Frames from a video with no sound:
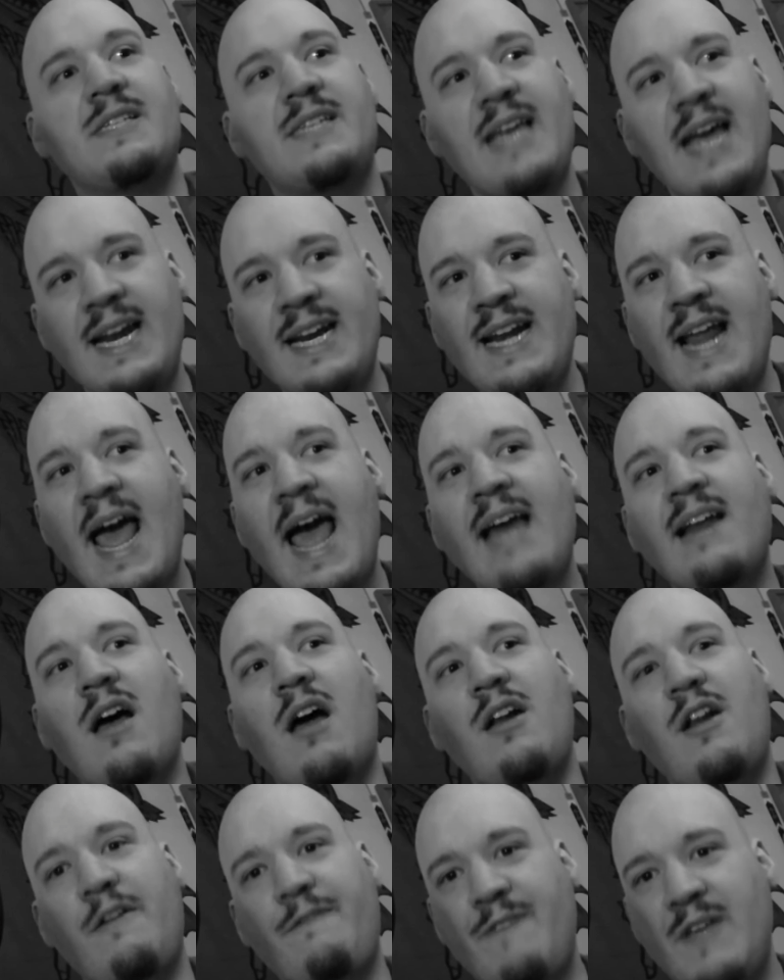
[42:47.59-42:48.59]
Get an
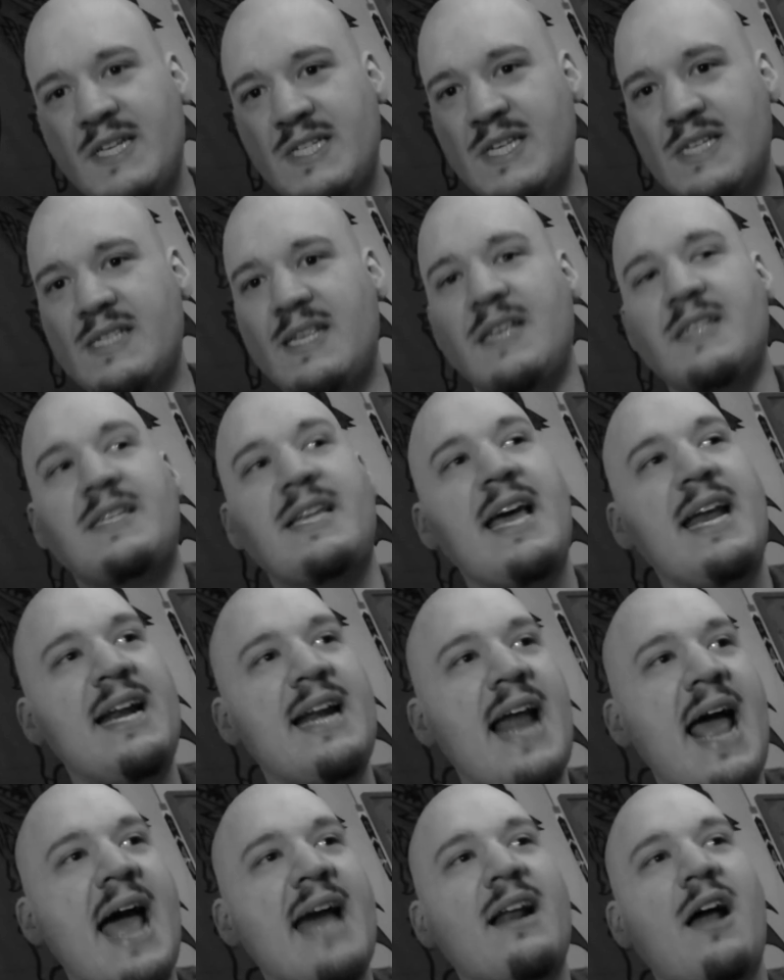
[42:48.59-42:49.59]
add-on, it fixes this. Get
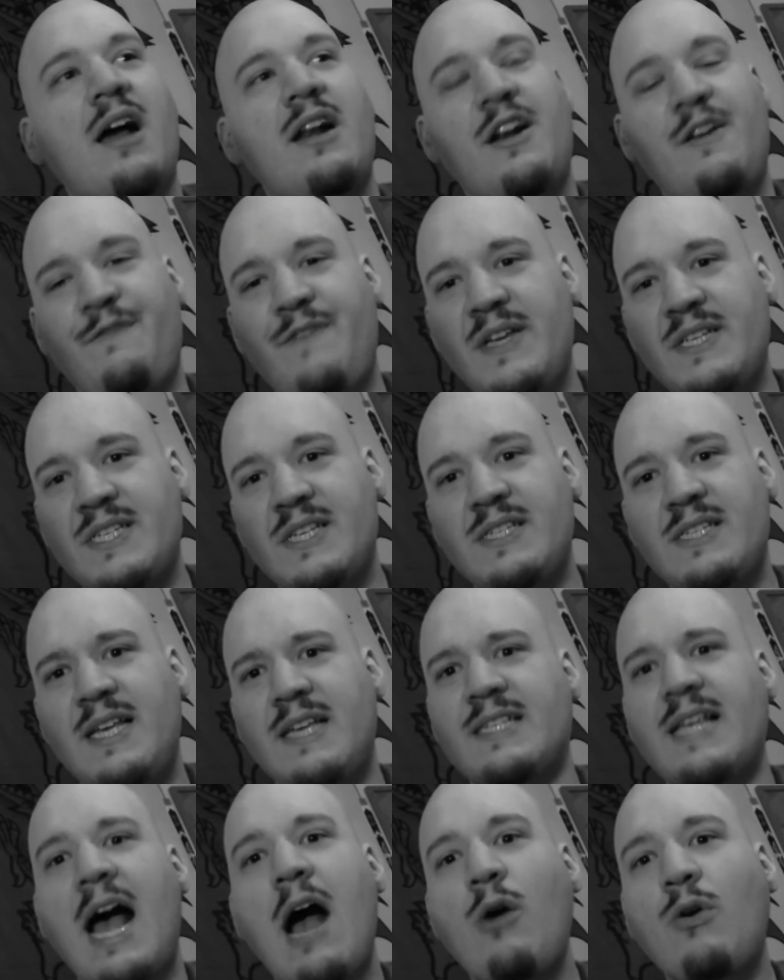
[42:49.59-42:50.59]
an add-on, it fixes
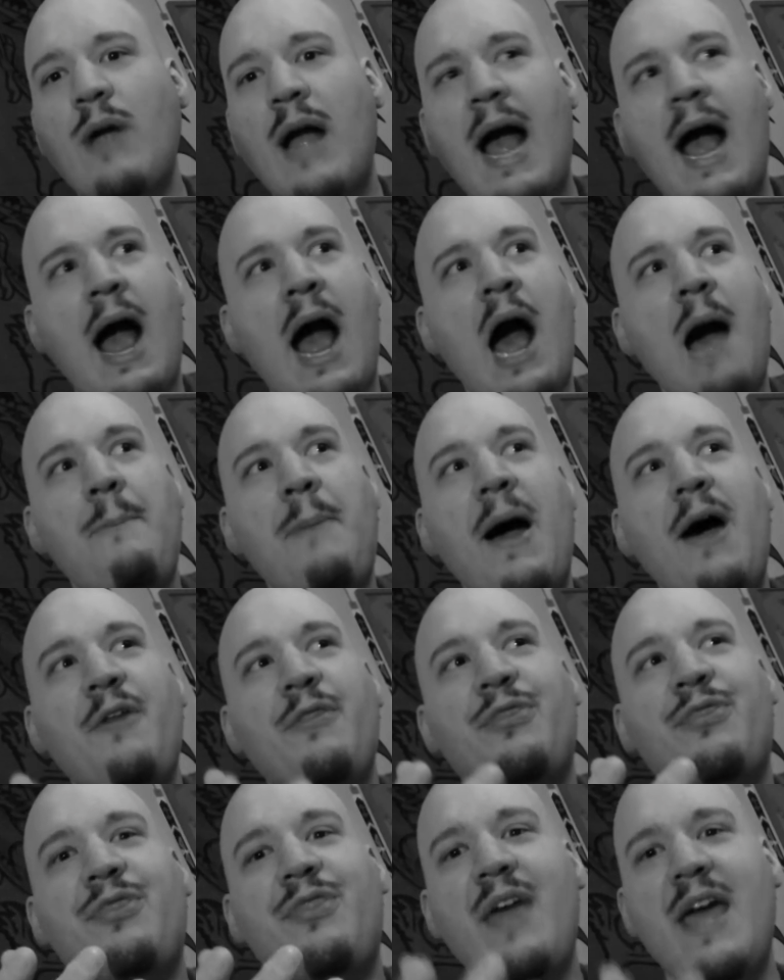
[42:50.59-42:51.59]
this. How
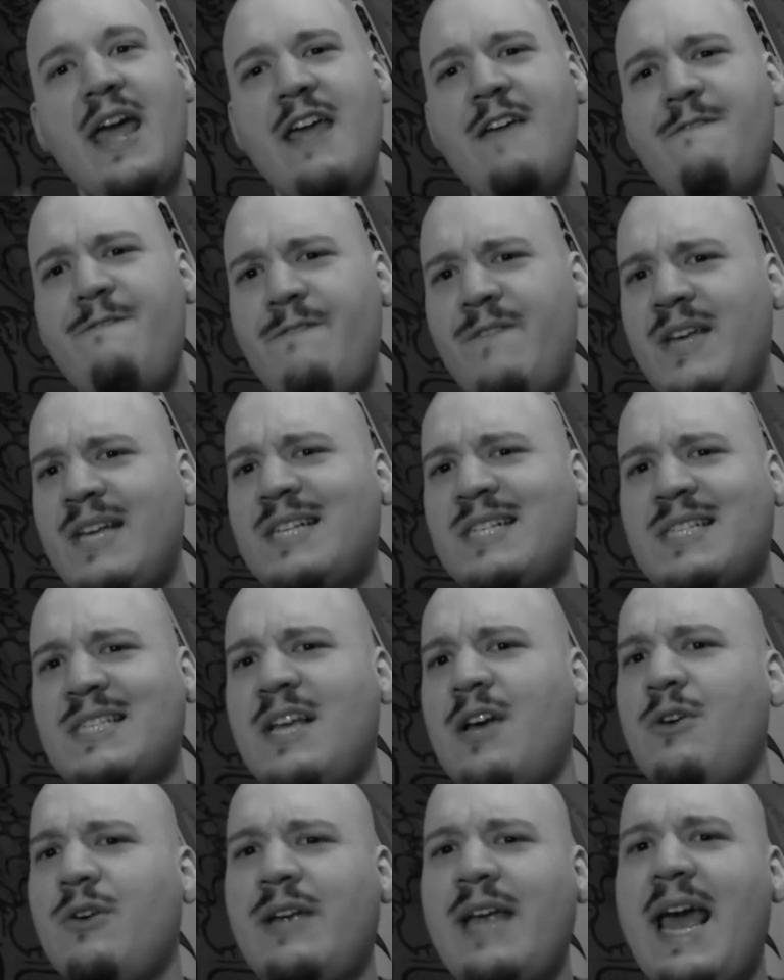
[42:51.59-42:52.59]
about they fix
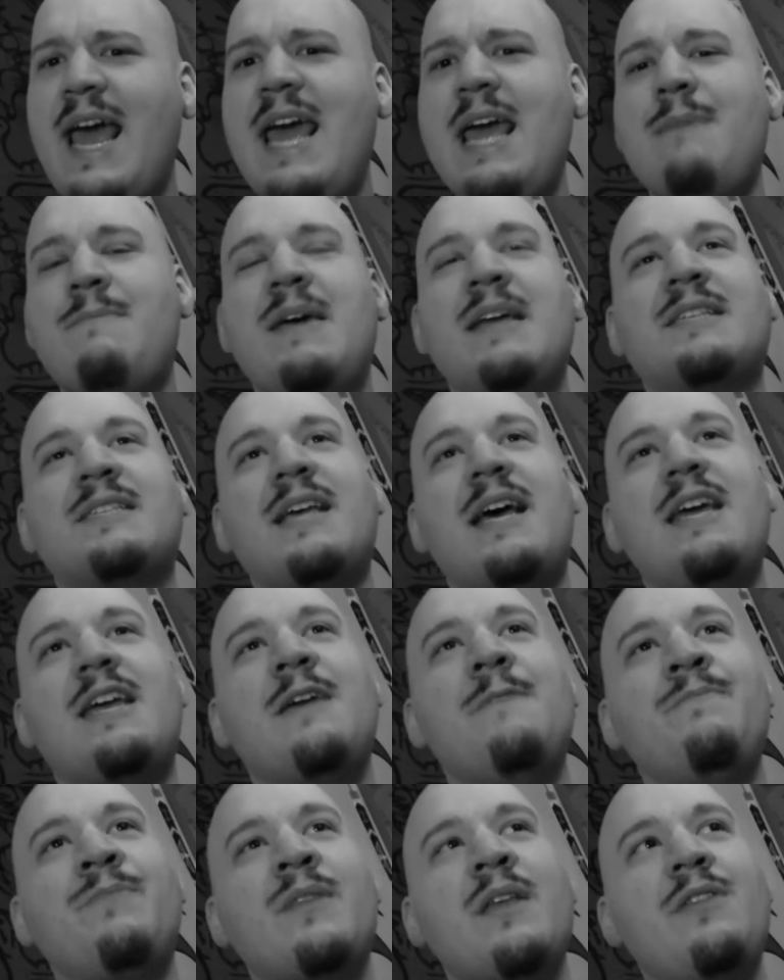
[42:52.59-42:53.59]
their game? It's
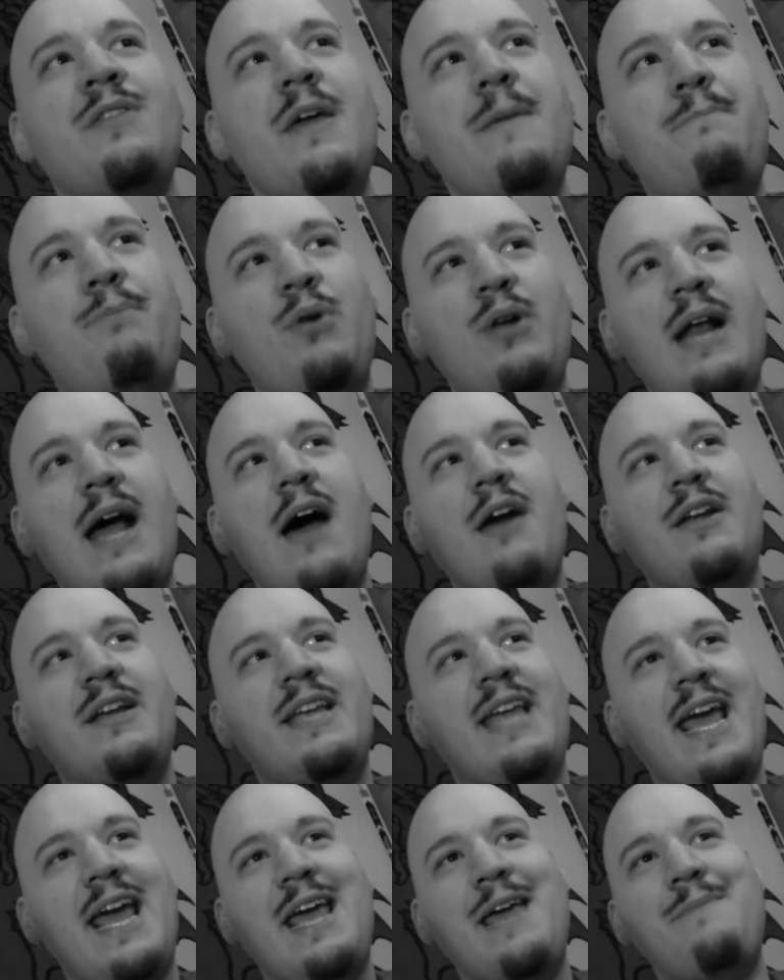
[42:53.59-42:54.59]
like they put out a
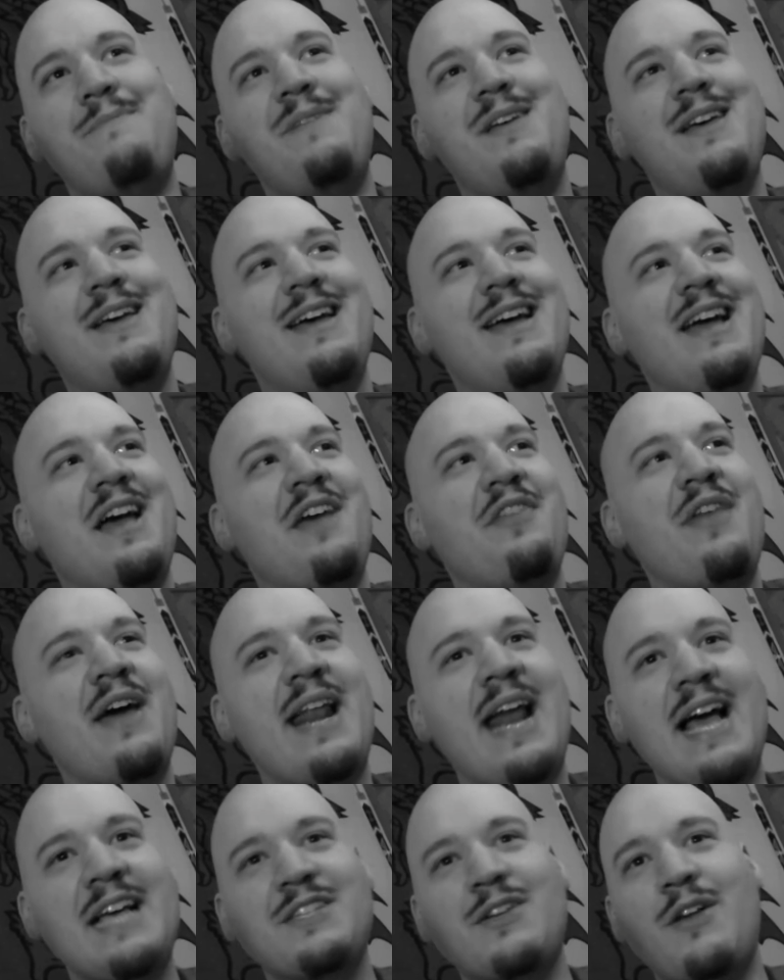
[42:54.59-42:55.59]
game that
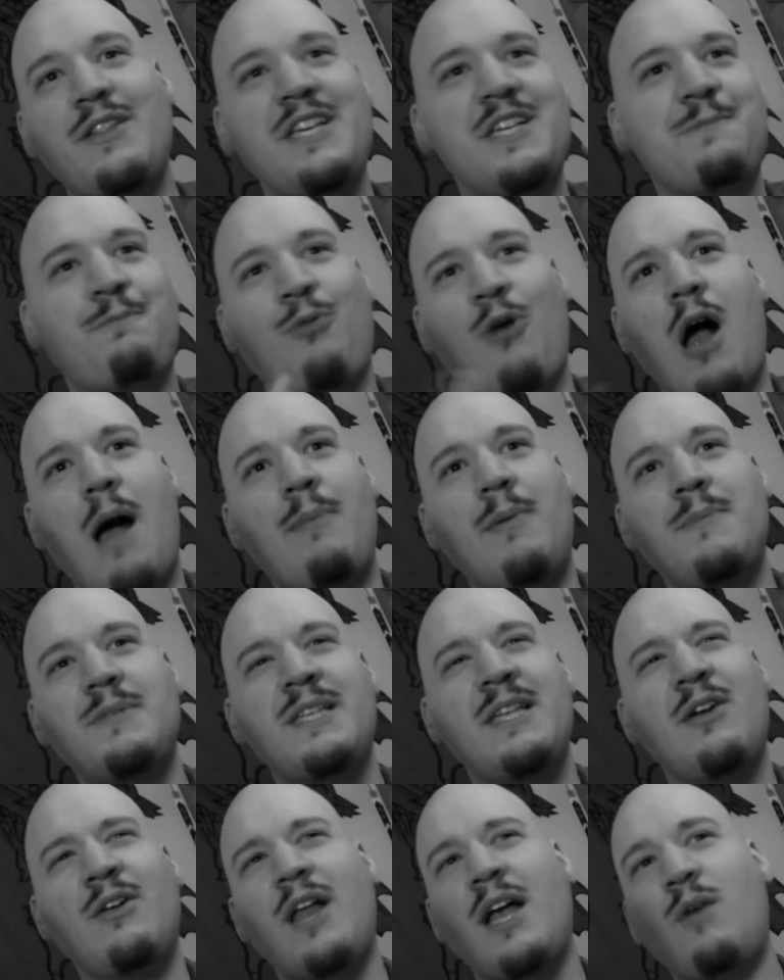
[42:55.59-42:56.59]
has all these problems,
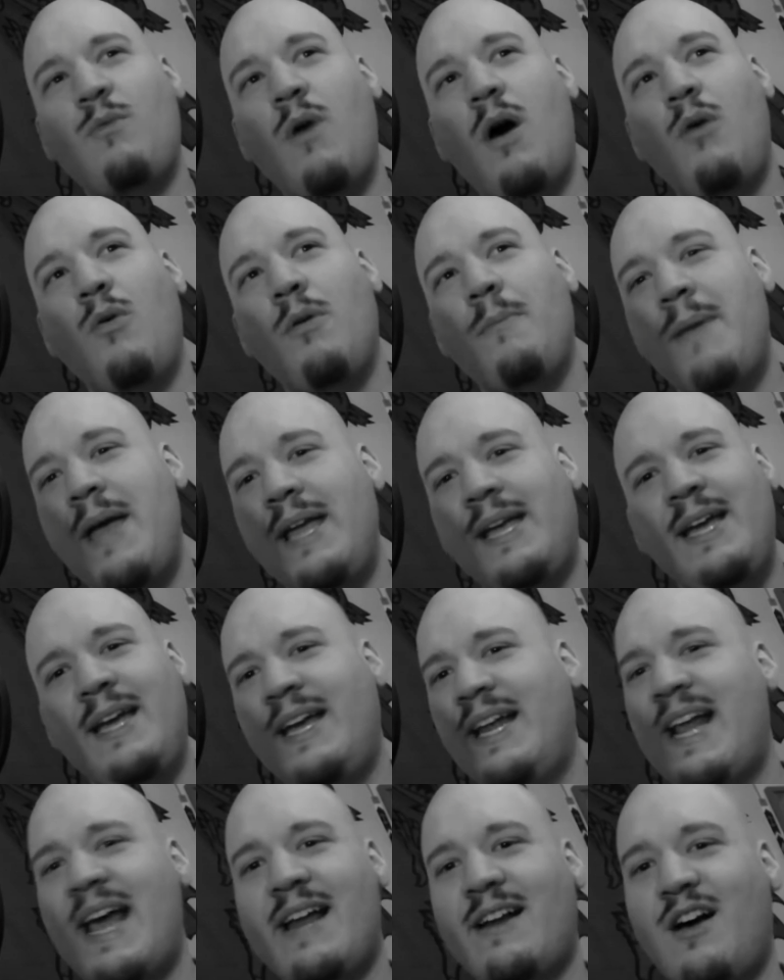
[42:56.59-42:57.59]
and they're like, well, we're making
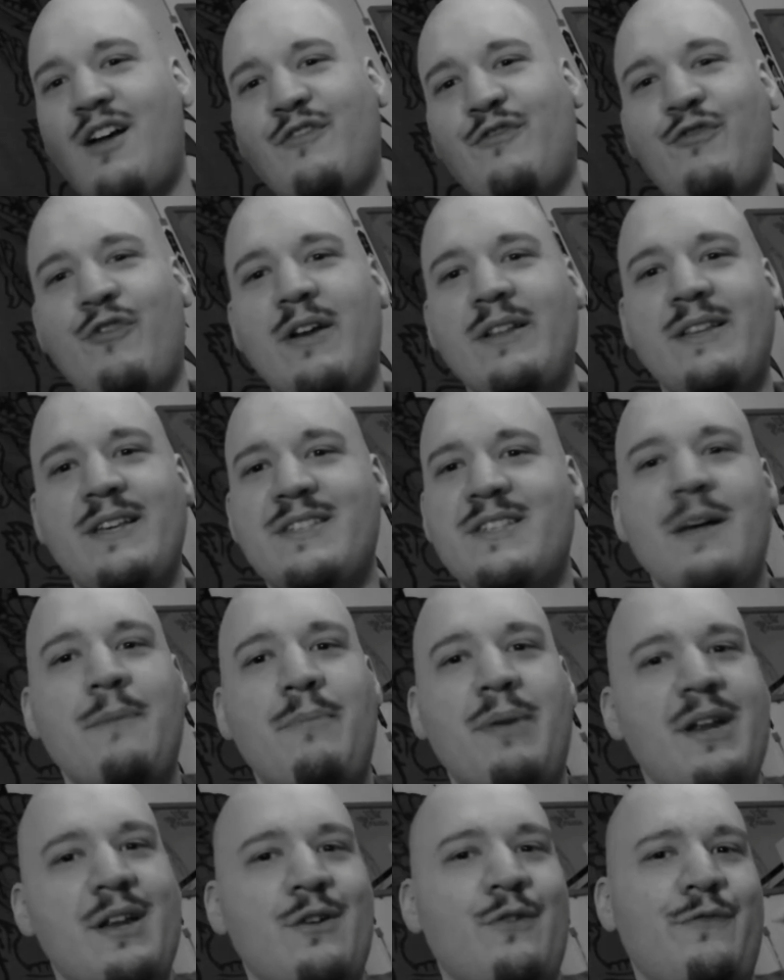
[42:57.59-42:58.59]
it add-on friendly.
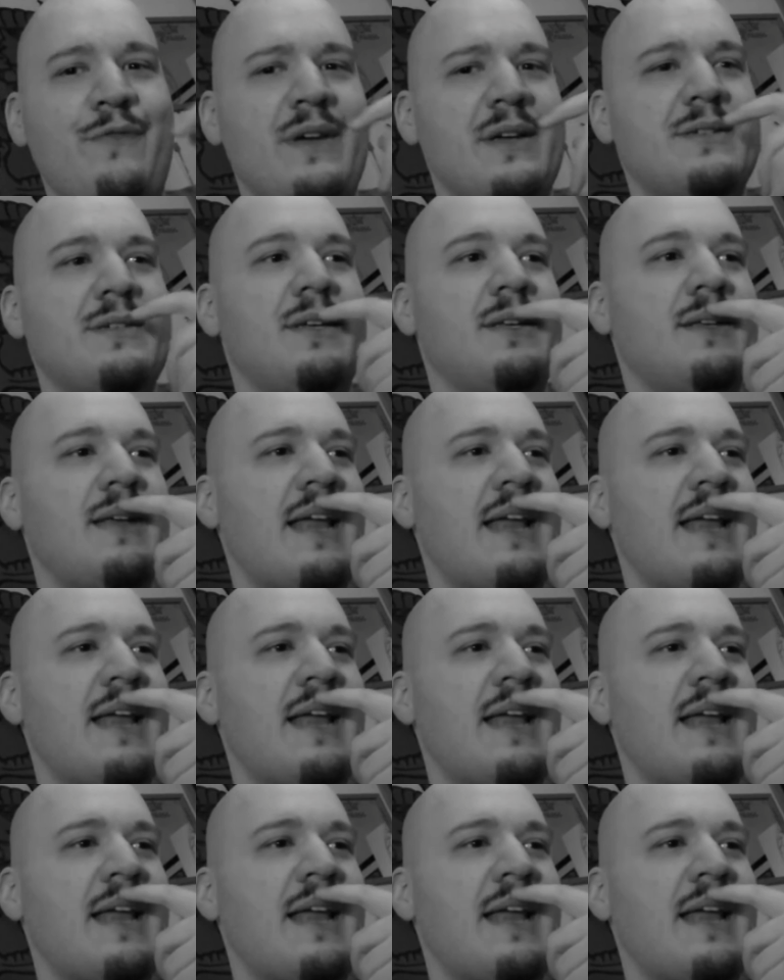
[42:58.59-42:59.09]
Somebody will fix it.